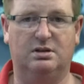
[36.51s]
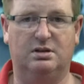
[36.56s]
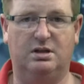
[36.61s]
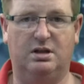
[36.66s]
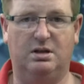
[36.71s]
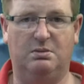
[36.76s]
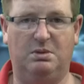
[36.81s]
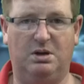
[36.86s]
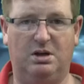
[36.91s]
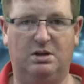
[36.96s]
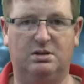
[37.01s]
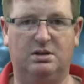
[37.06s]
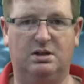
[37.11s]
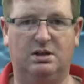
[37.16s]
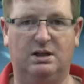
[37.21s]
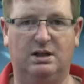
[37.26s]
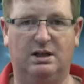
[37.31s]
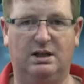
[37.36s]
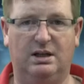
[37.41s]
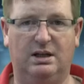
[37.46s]
came out
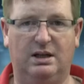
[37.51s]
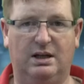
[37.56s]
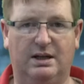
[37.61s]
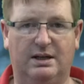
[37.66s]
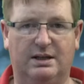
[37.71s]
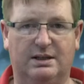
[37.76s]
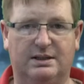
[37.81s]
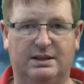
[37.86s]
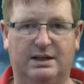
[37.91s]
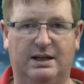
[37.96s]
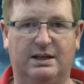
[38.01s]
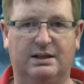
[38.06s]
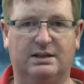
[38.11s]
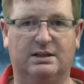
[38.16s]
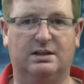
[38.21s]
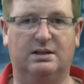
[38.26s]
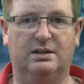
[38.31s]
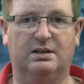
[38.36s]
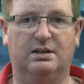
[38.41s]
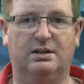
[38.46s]
and
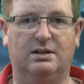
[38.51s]
attacked